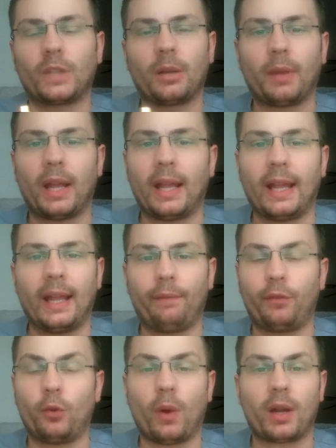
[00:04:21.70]

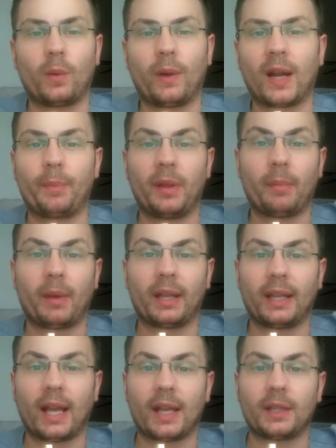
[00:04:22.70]
if you want to wear it, be my
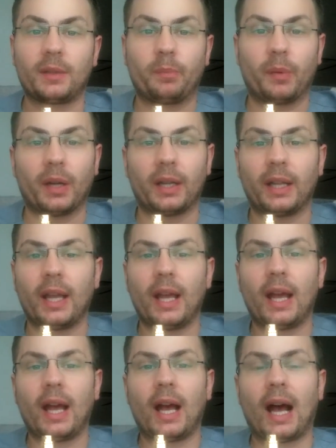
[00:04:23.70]
guest. But
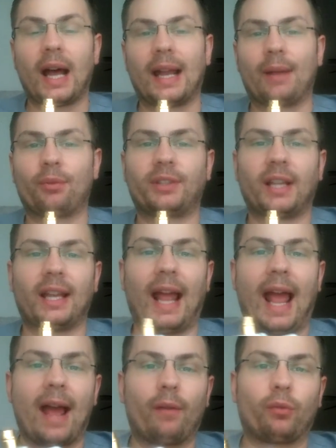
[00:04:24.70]
I would say an
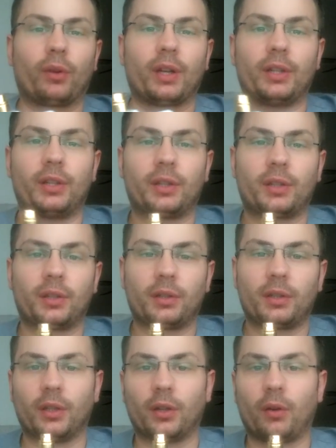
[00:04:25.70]
average,
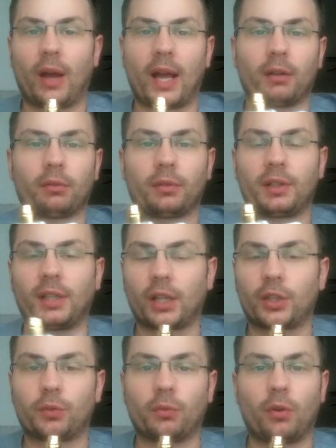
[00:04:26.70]
you know,
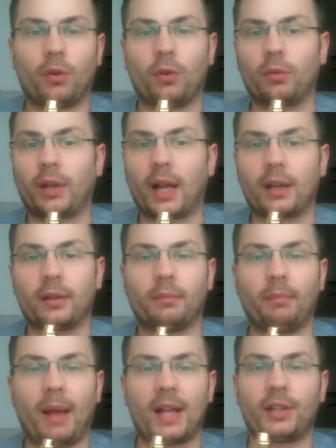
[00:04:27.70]
heterosexual, kind of
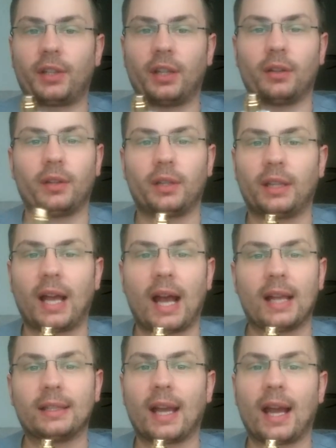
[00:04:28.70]
masculine
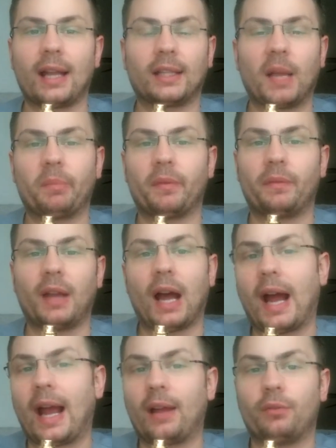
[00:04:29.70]
guy type of
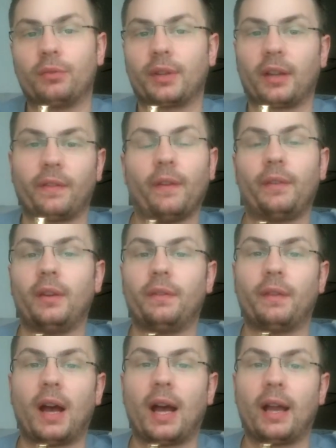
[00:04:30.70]
guy who's like
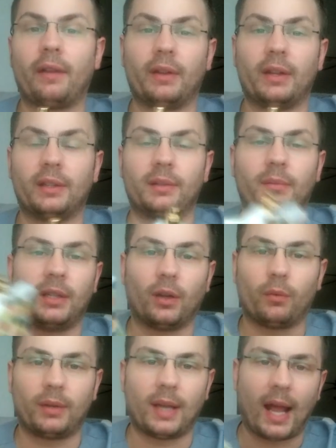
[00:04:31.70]
55 is, you
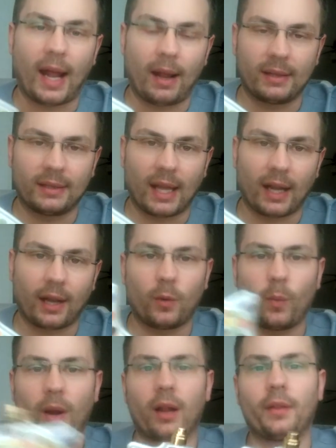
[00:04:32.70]
know, is not going
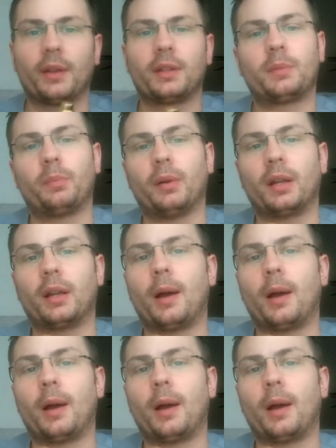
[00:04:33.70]
to wear this. But